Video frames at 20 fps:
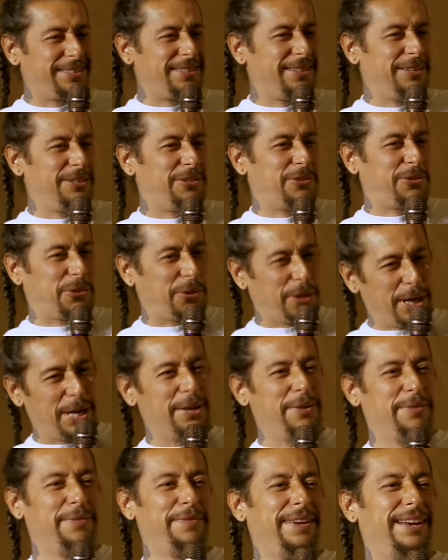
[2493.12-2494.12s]
is a
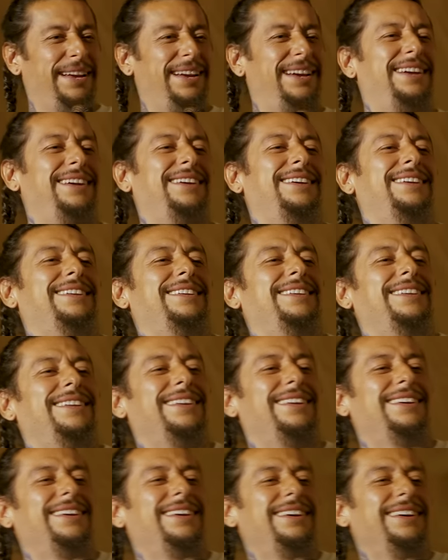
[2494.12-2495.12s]
trip, man.
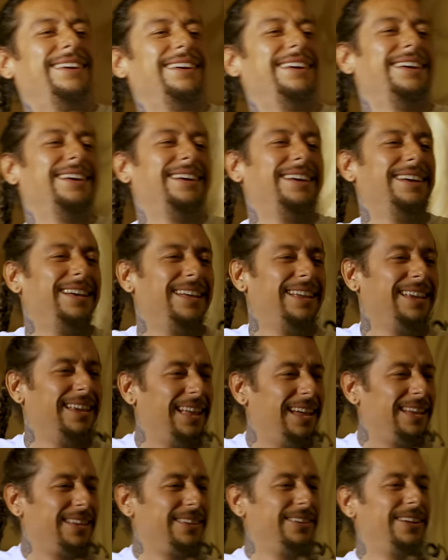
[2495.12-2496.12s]

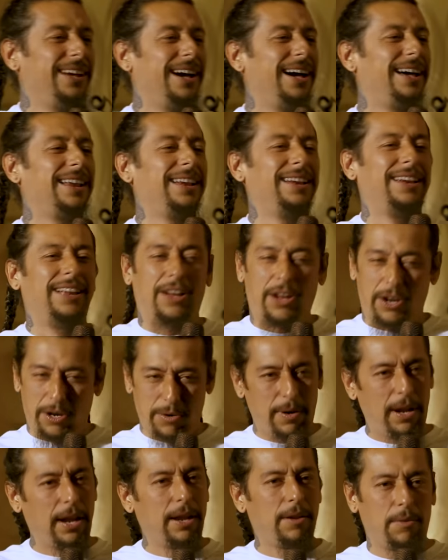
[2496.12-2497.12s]
Like, you gotta,
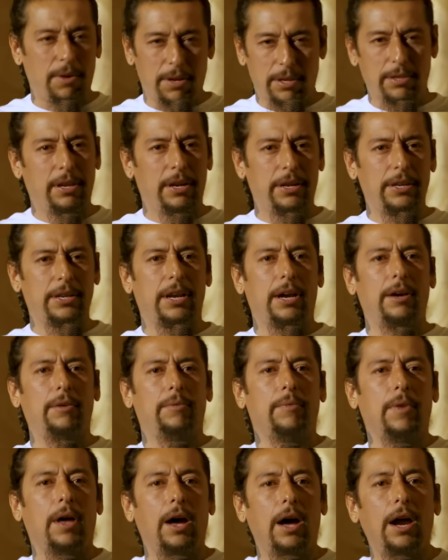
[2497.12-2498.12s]
all right, well, there you
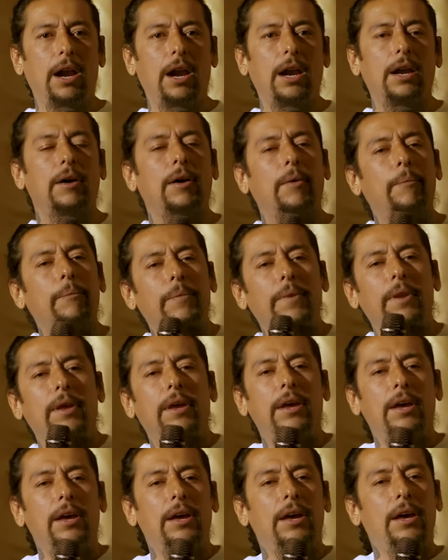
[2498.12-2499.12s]
go. All
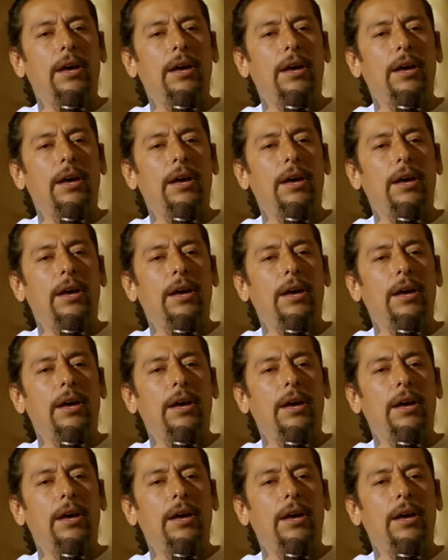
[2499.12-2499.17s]
right.